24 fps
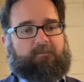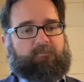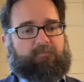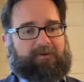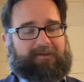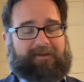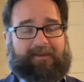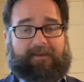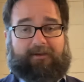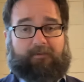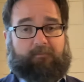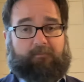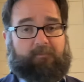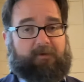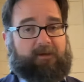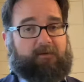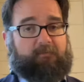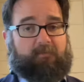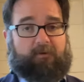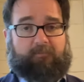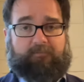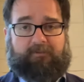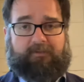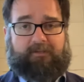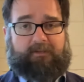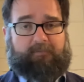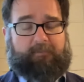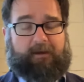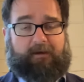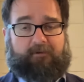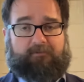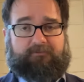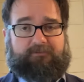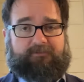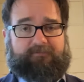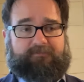But at a minimum, you need
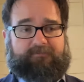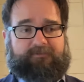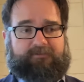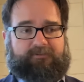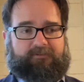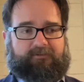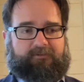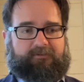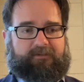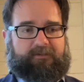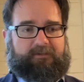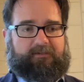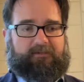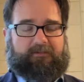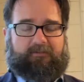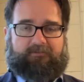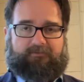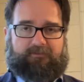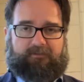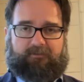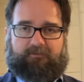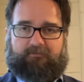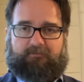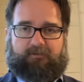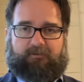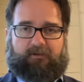powers of attorney to,